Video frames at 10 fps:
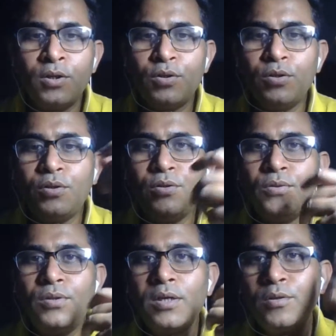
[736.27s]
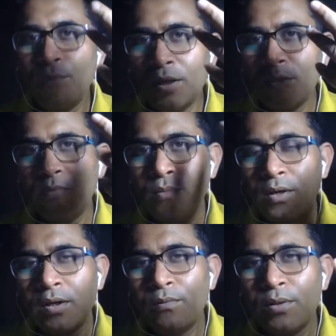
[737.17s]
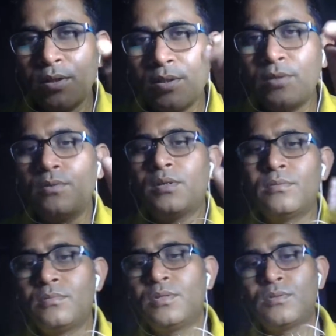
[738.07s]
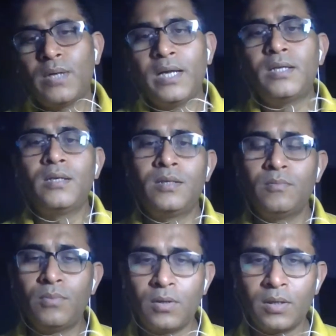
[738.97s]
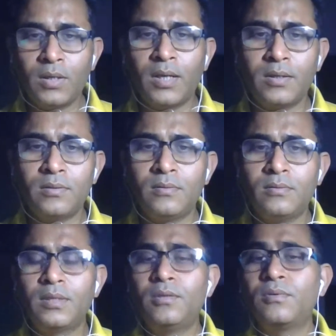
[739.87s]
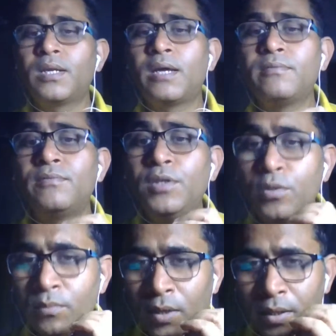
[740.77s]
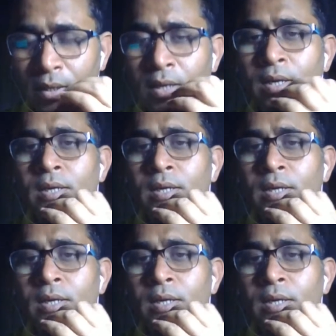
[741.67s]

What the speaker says: So there are two kinds of blogging. One is you can just write blogging, and then you can have a video blogging.